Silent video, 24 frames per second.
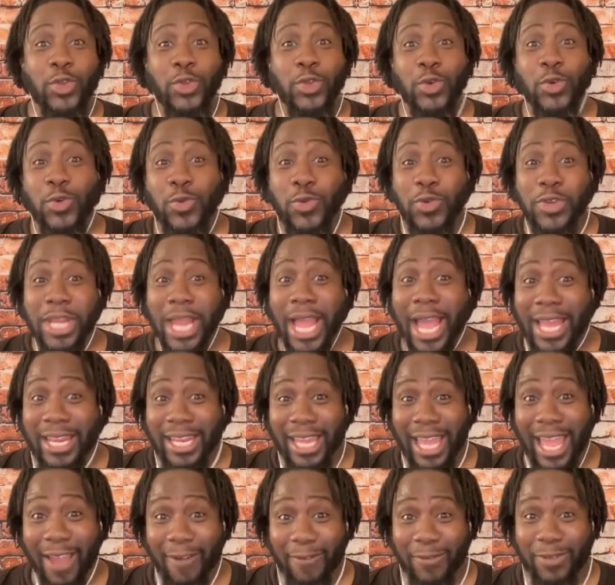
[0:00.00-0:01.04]
do not
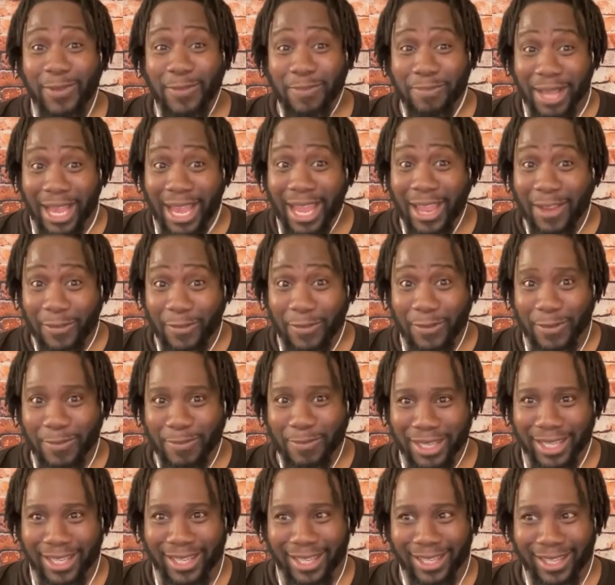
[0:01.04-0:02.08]
have to buy from
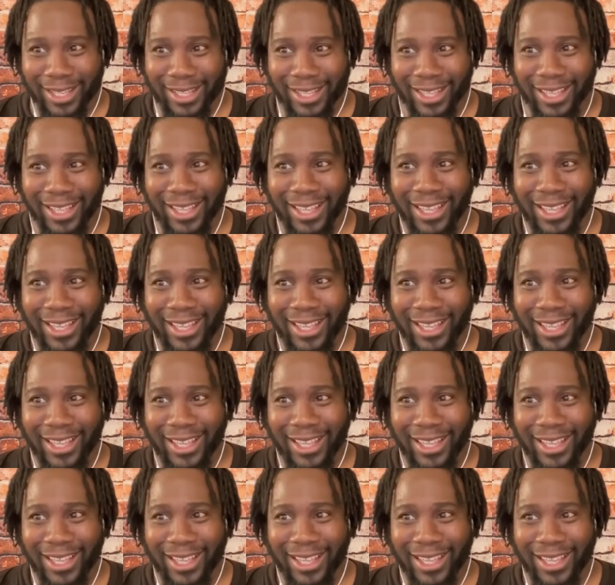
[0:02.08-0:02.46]
me